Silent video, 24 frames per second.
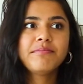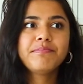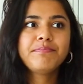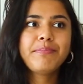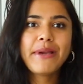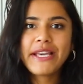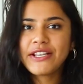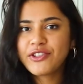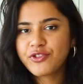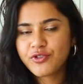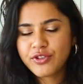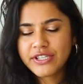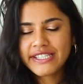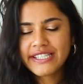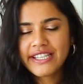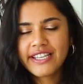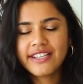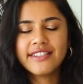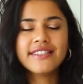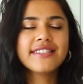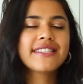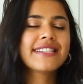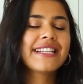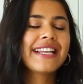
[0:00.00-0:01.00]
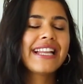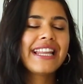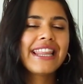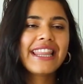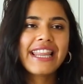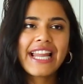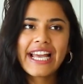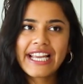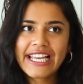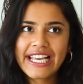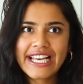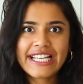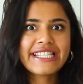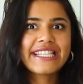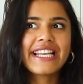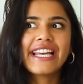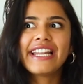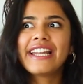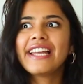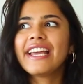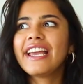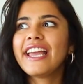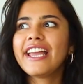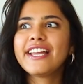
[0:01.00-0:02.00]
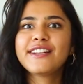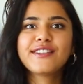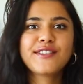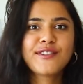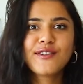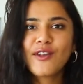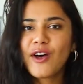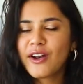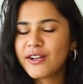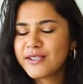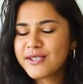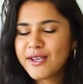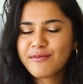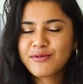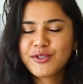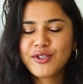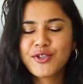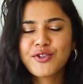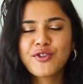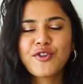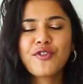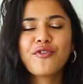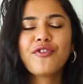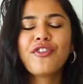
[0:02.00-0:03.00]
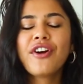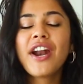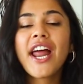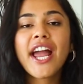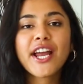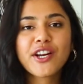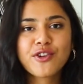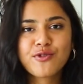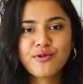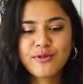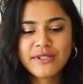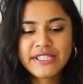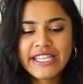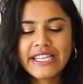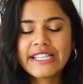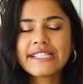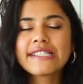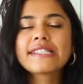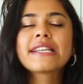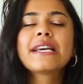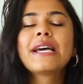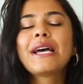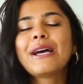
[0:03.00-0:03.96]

pastry skills. Like I said, it's not a substitute for actual skills,